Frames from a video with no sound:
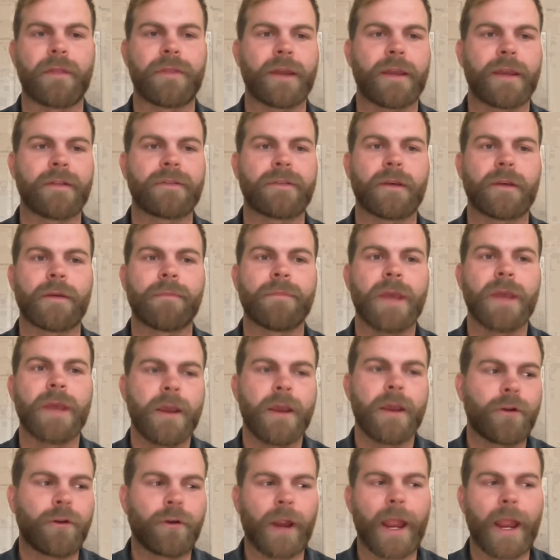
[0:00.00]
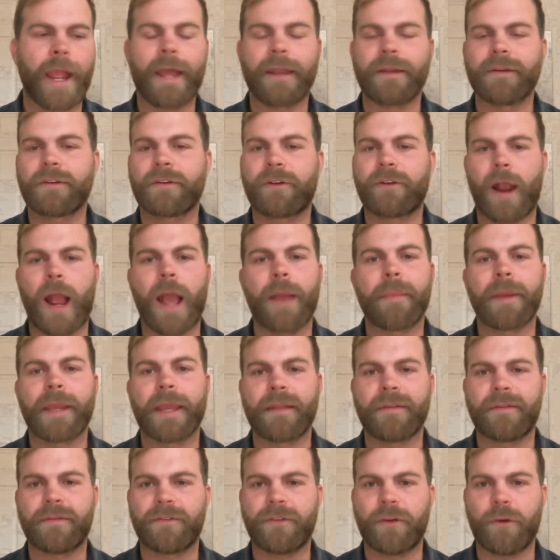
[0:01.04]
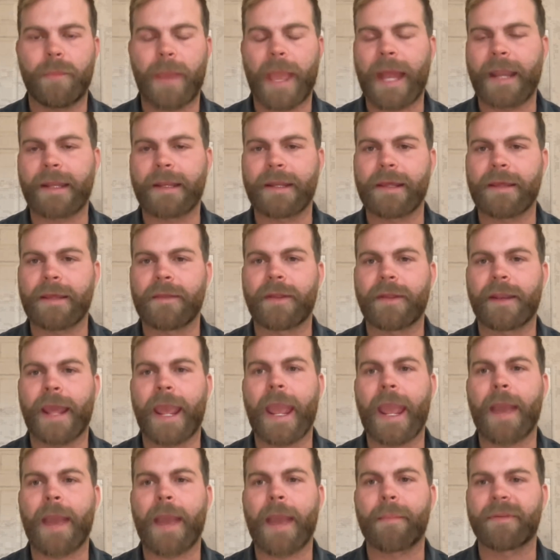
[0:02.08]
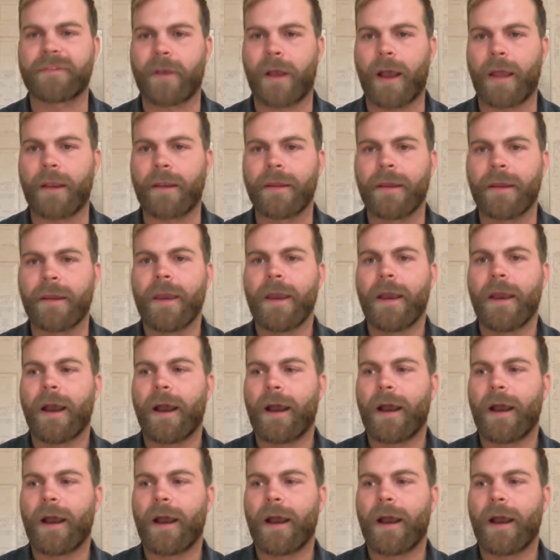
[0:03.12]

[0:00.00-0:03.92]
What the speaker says: I think it's a grand crime against humanity that Amazon